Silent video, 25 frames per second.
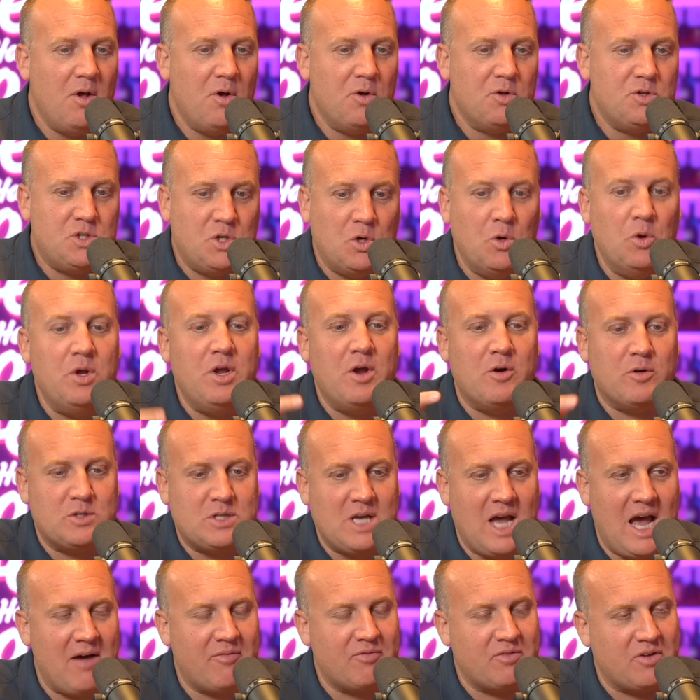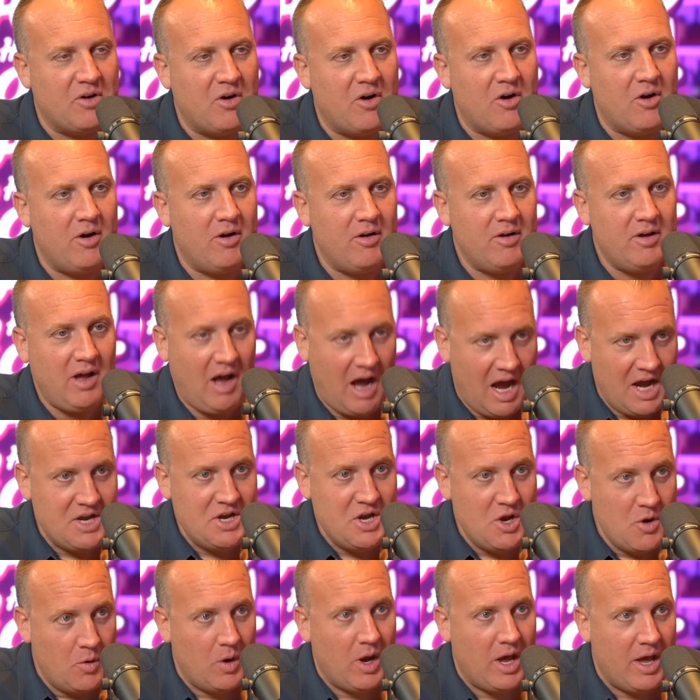2 years after, I
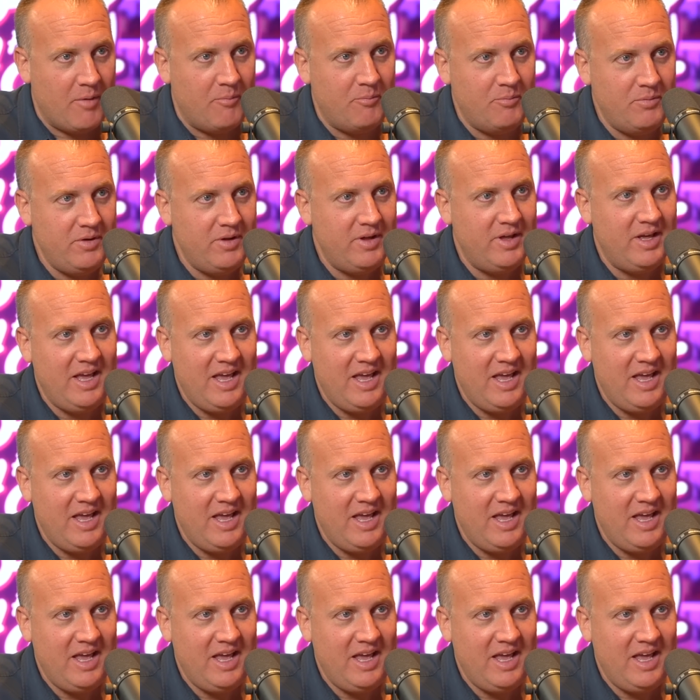knew him,